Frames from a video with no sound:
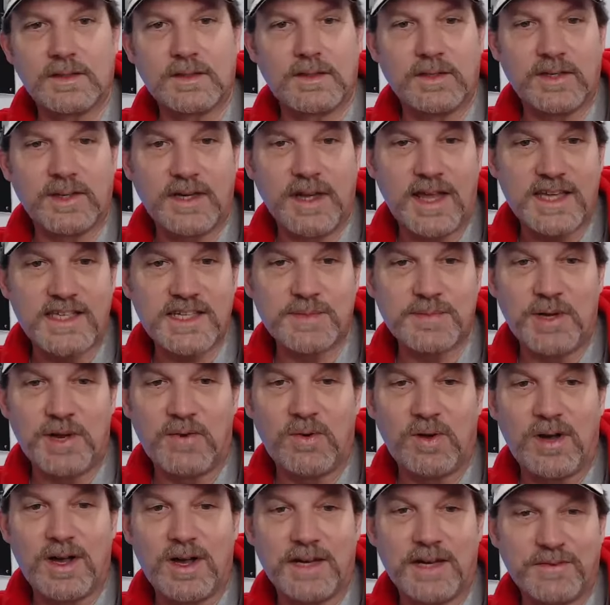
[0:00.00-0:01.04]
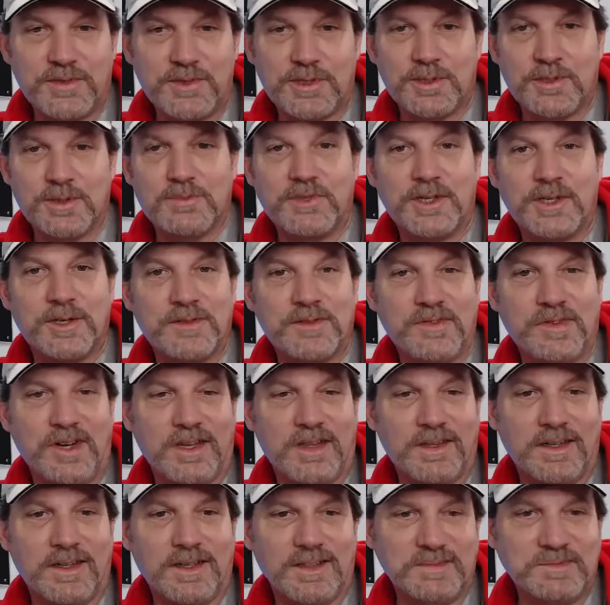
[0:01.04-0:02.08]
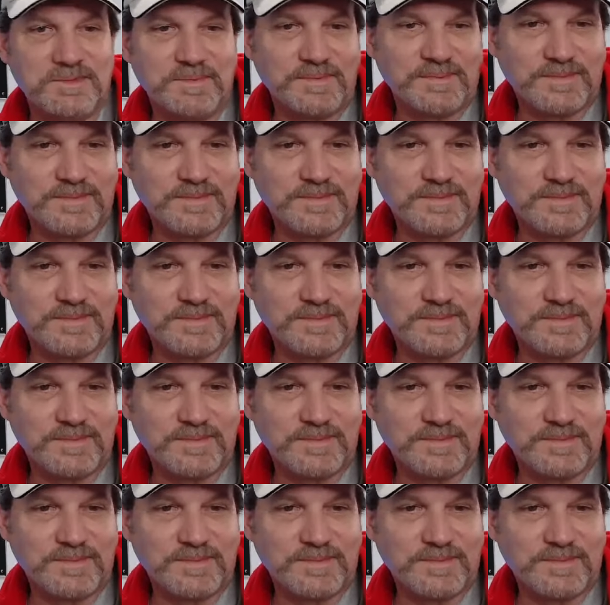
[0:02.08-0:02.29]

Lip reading: And ask my wife; she'll verify that.